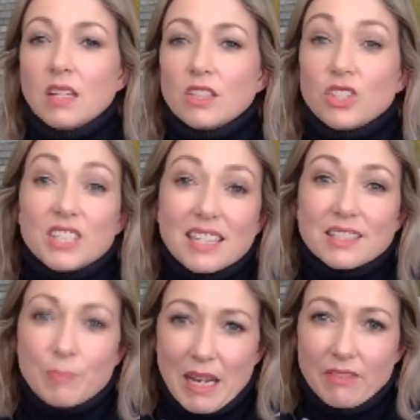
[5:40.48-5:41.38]
So zinc's
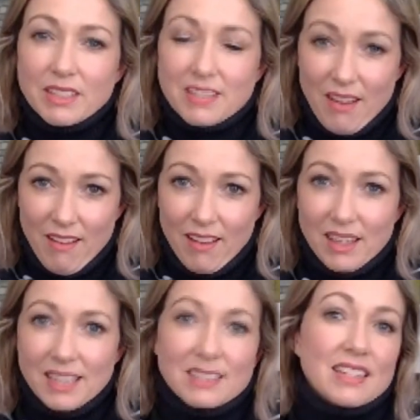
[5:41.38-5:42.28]
benefits are,
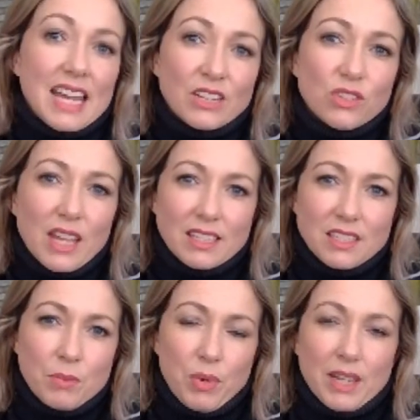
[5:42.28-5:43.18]
it's a natural
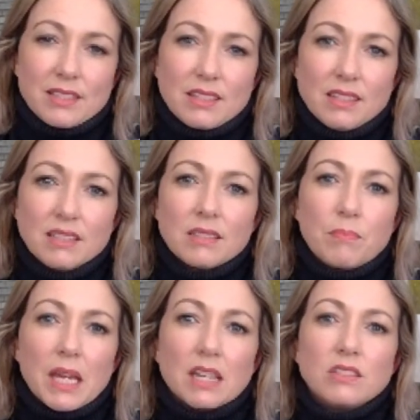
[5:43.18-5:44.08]
antidepressant
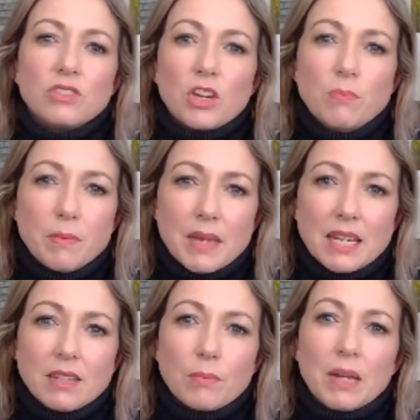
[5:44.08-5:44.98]
because dopamine,
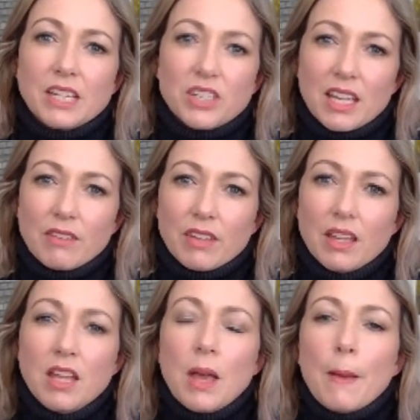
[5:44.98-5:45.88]
the pleasure giver,
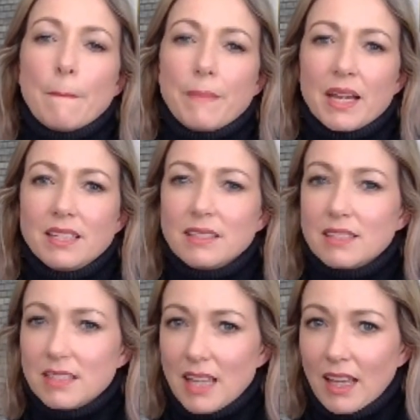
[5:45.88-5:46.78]
binds to
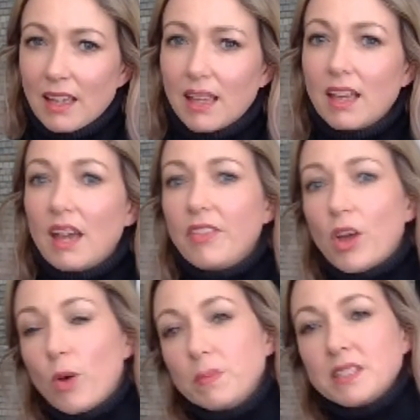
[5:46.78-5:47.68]
zinc, and the
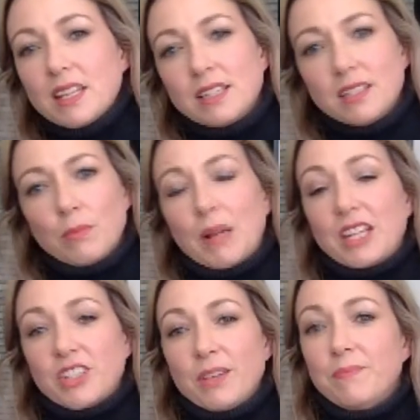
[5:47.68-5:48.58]
opposite to
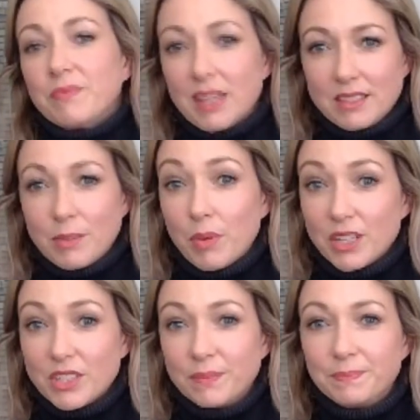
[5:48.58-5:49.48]
pleasure is
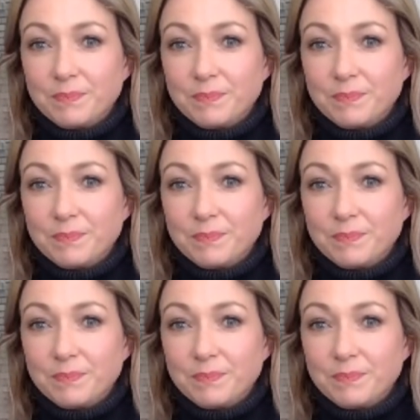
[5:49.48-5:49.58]
depression.